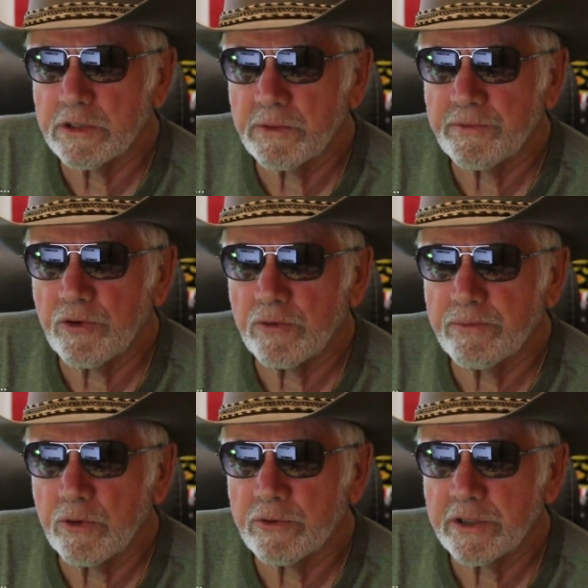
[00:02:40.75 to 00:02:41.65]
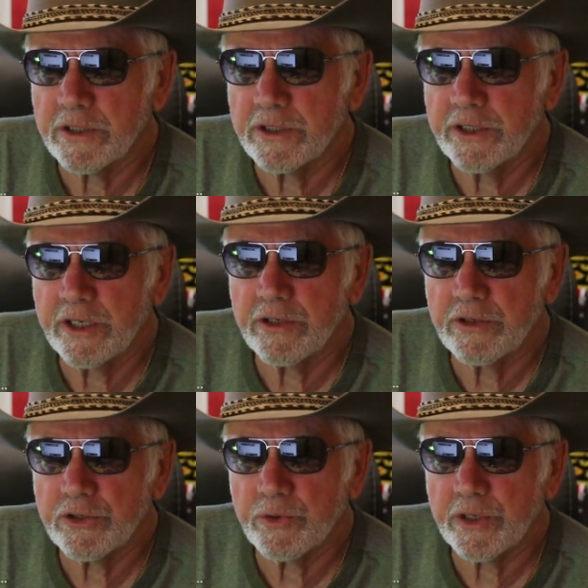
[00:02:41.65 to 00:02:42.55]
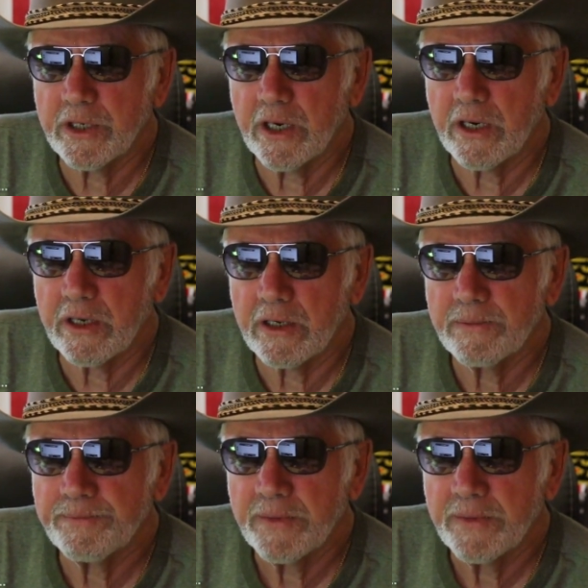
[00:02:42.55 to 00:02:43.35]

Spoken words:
before Beaudin continued to her car,